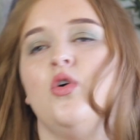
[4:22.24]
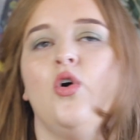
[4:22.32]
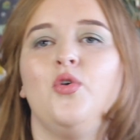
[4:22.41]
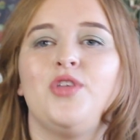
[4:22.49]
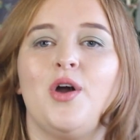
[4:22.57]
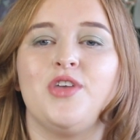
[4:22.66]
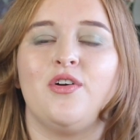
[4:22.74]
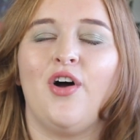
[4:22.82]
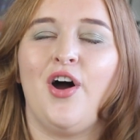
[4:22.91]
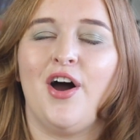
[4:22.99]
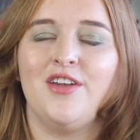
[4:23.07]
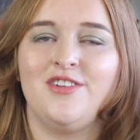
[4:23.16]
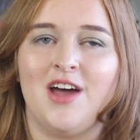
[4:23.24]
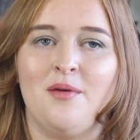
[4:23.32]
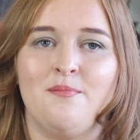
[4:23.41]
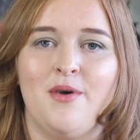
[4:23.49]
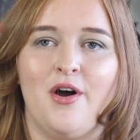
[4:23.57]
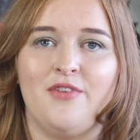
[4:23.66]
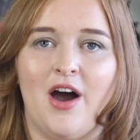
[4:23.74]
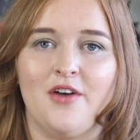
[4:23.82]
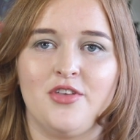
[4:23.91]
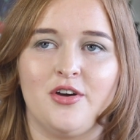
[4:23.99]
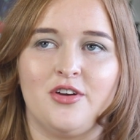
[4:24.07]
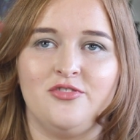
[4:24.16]
Although there are a number of
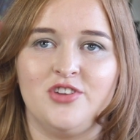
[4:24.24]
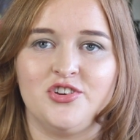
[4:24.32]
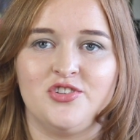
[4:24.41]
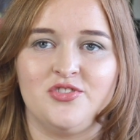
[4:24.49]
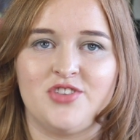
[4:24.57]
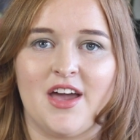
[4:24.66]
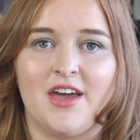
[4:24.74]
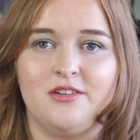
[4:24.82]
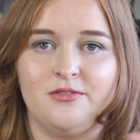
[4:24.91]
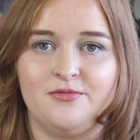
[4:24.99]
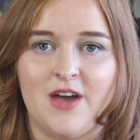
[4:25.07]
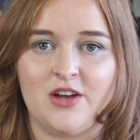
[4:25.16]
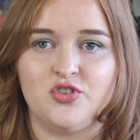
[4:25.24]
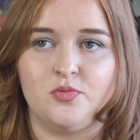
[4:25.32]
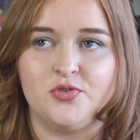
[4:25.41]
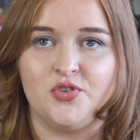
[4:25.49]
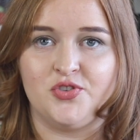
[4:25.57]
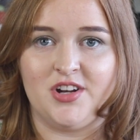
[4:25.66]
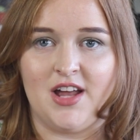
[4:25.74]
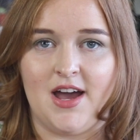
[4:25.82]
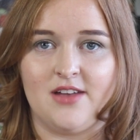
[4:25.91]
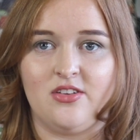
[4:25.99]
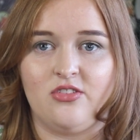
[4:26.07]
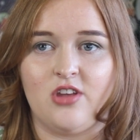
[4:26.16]
other conditions that can affect your pituitary
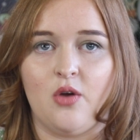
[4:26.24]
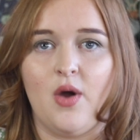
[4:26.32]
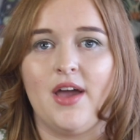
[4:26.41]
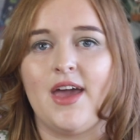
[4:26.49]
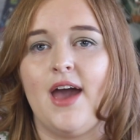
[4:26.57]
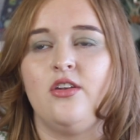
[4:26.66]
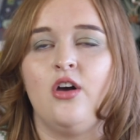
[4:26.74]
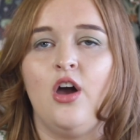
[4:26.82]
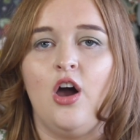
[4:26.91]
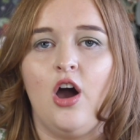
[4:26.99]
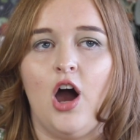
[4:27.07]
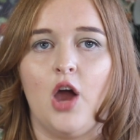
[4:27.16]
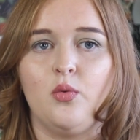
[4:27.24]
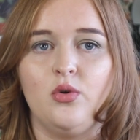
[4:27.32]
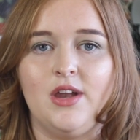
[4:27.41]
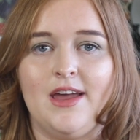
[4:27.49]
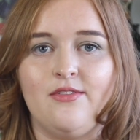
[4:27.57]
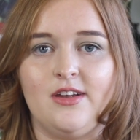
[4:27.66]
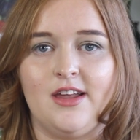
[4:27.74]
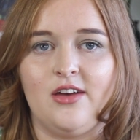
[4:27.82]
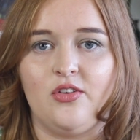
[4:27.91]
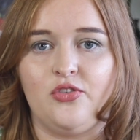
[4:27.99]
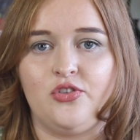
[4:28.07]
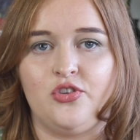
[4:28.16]
gland, so again, I will leave
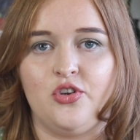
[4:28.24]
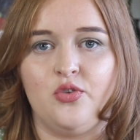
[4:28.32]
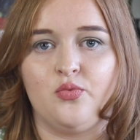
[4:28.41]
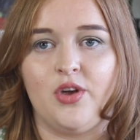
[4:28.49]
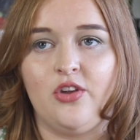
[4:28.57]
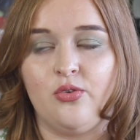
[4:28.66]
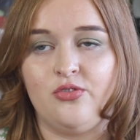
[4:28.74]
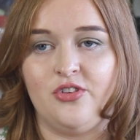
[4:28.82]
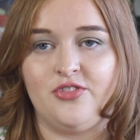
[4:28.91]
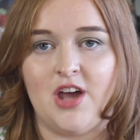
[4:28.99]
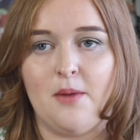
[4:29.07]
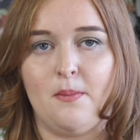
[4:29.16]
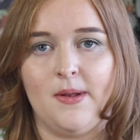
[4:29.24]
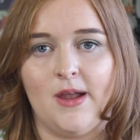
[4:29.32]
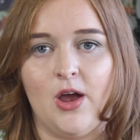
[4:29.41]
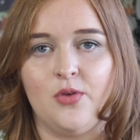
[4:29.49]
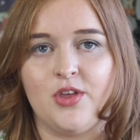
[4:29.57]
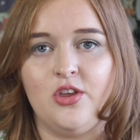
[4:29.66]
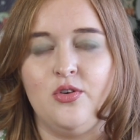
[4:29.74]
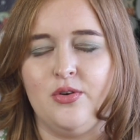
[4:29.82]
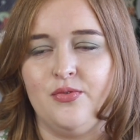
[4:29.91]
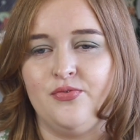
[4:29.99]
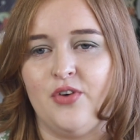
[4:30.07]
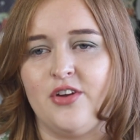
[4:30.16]
links to resources down below that you
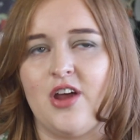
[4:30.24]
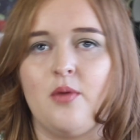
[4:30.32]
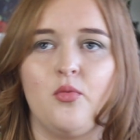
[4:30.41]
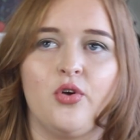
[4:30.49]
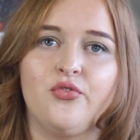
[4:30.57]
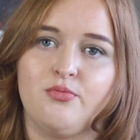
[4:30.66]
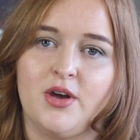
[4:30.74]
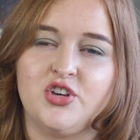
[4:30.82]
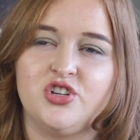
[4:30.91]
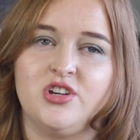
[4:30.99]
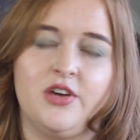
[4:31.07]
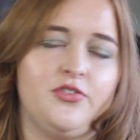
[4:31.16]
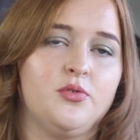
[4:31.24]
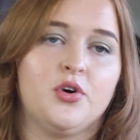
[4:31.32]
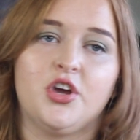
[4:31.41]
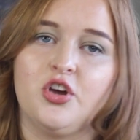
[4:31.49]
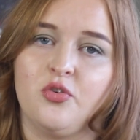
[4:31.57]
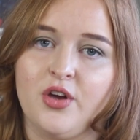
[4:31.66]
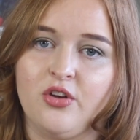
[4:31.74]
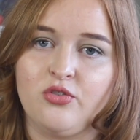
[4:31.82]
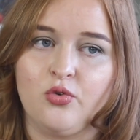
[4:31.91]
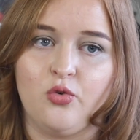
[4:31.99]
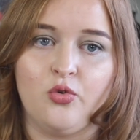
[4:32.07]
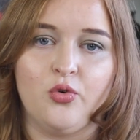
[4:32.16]
can find out more information if you are
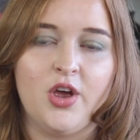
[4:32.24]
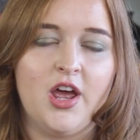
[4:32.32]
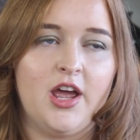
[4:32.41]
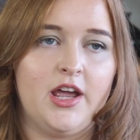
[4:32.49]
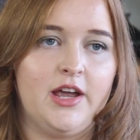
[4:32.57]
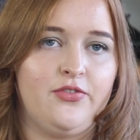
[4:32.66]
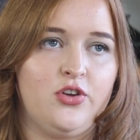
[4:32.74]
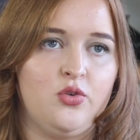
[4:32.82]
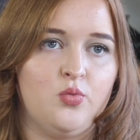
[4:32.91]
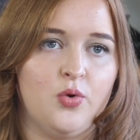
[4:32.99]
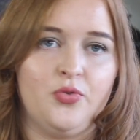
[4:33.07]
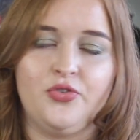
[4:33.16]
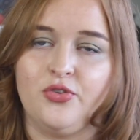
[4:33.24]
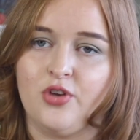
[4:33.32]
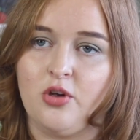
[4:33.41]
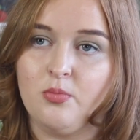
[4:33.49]
curious or if you want to know